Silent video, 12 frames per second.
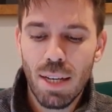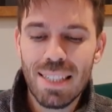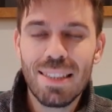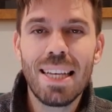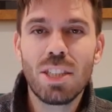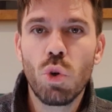
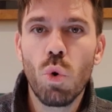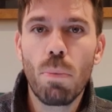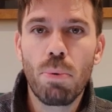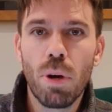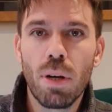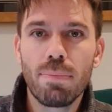It's less
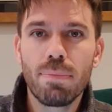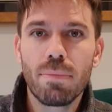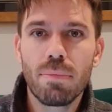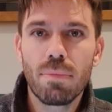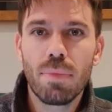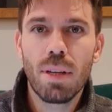corporate,
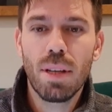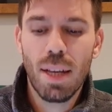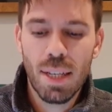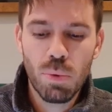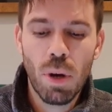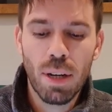
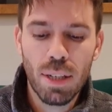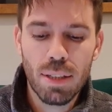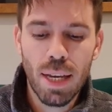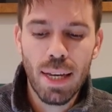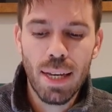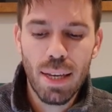is what I'm going to
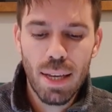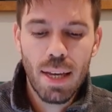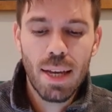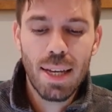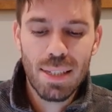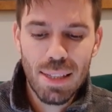say.
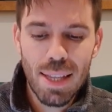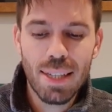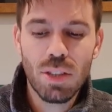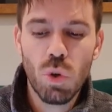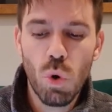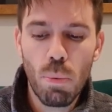It's
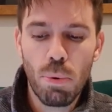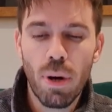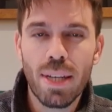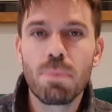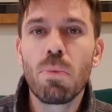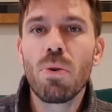less
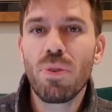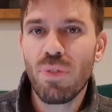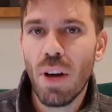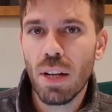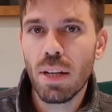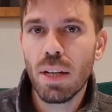corporate. It's more
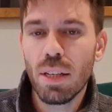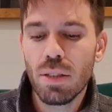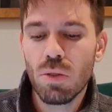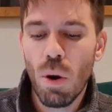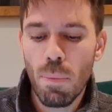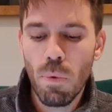fun.
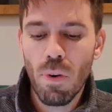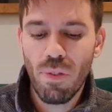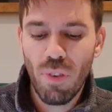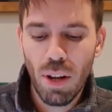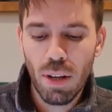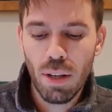It's got a more
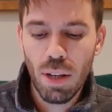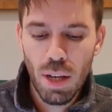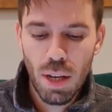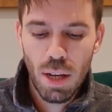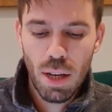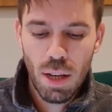fun
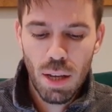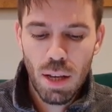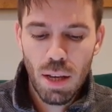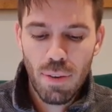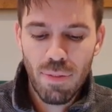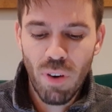
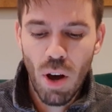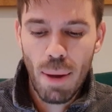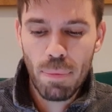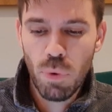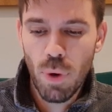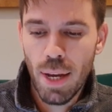
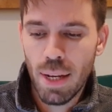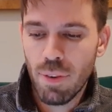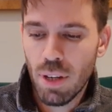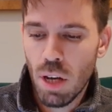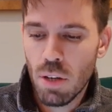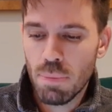vibe to it. And if
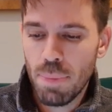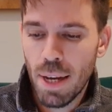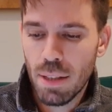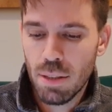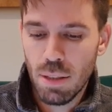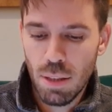I go
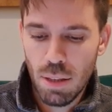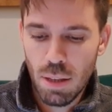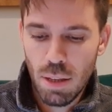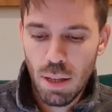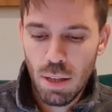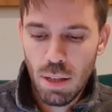back to
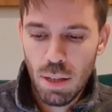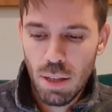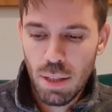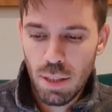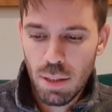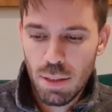
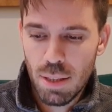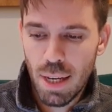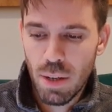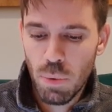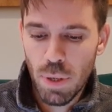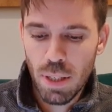
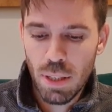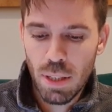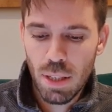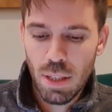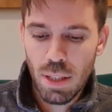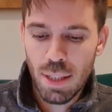Tailwind,
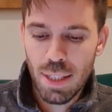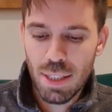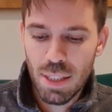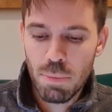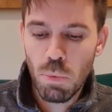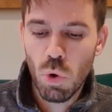this
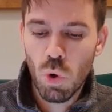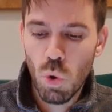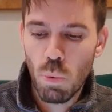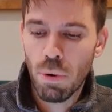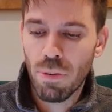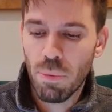is more
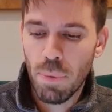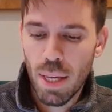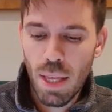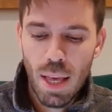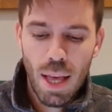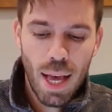corporate for me.